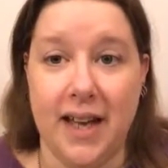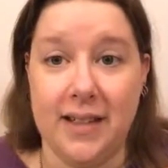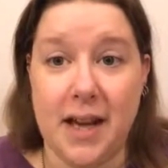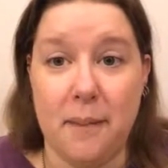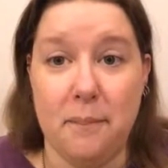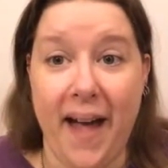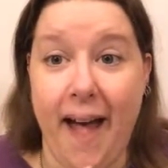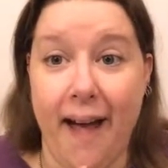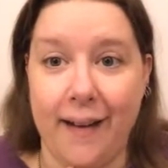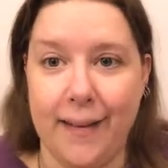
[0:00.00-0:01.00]
And I'm
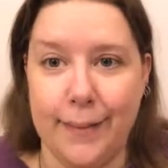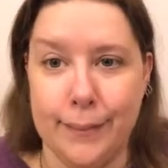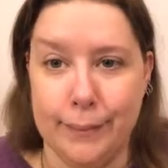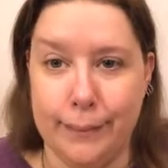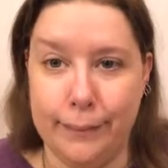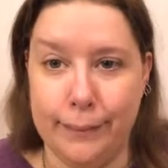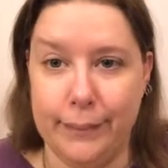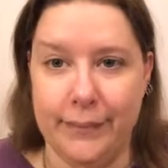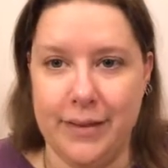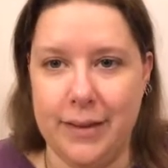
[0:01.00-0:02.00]
back.
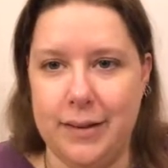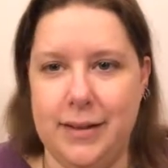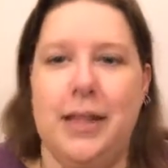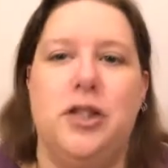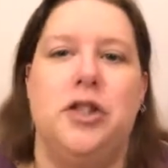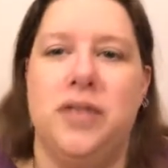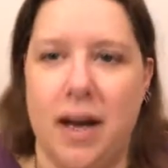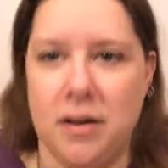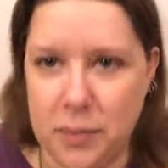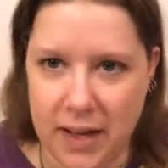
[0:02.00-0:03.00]
Did you
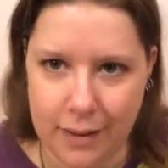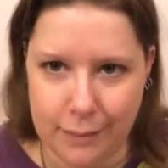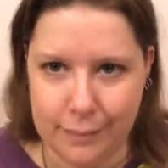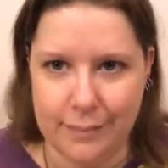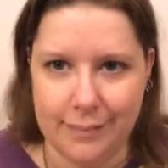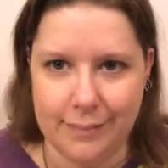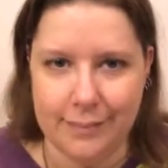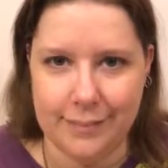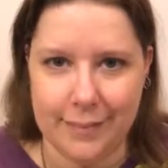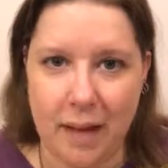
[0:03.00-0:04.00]
doubt me?
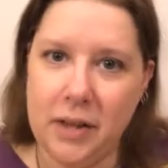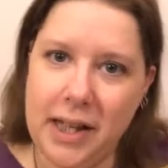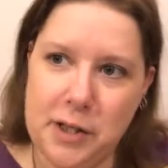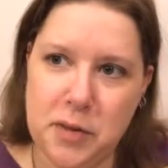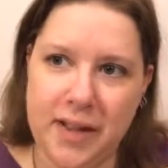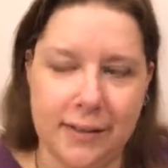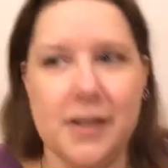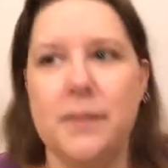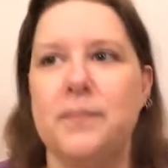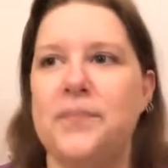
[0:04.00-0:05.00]
I'm glad you didn't.
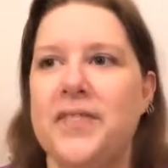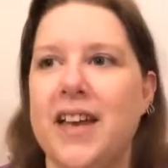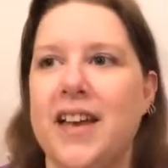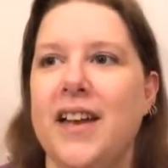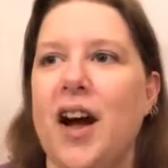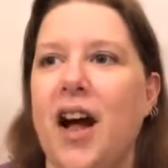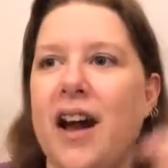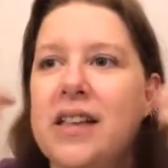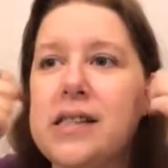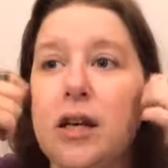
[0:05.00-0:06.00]

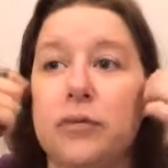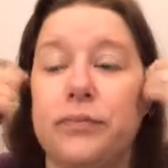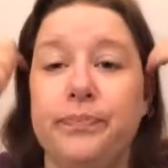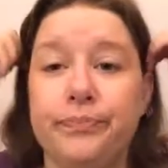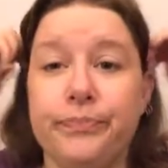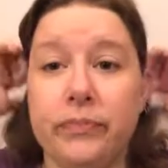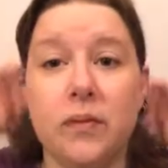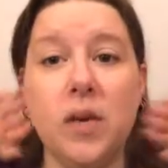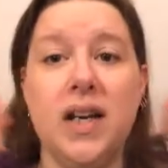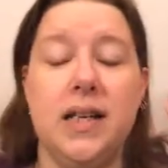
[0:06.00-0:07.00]
Alright, so
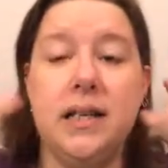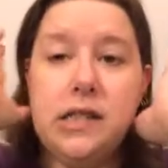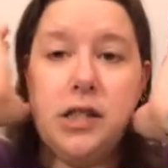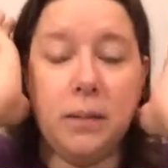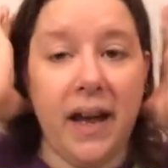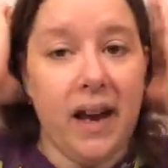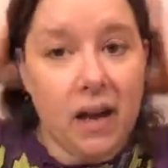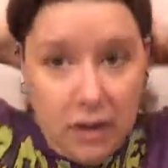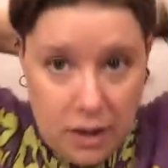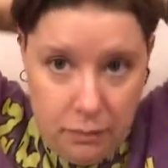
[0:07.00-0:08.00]
what I did is I took my
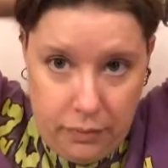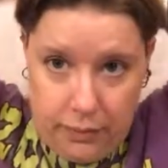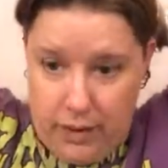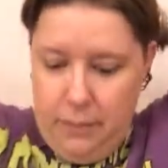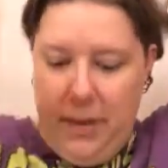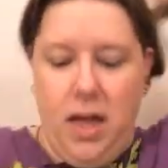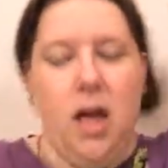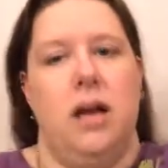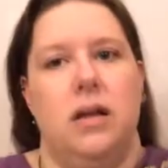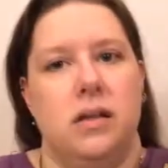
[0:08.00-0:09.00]
hair, put it
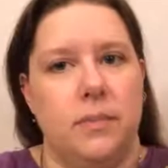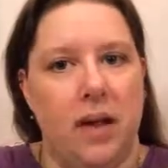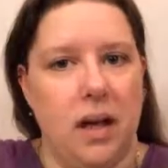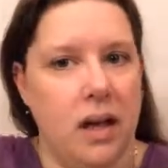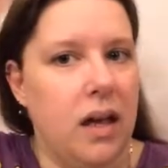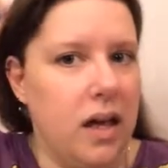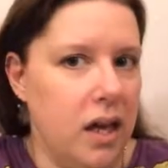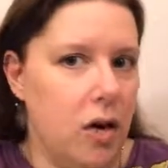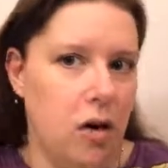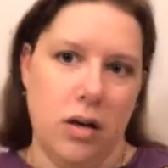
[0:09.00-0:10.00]
behind my
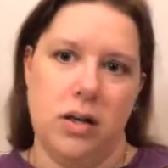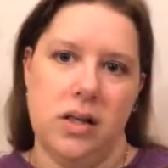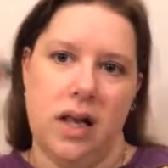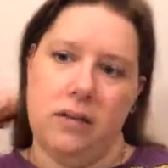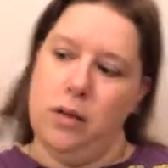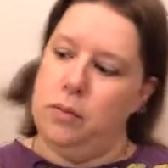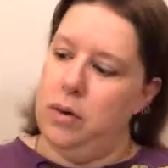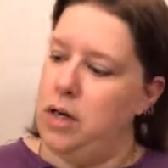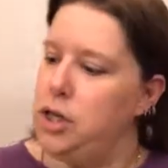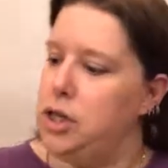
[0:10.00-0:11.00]
ears, gave a little
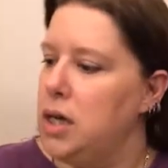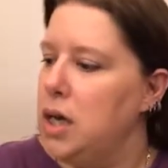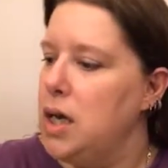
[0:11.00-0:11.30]
brush.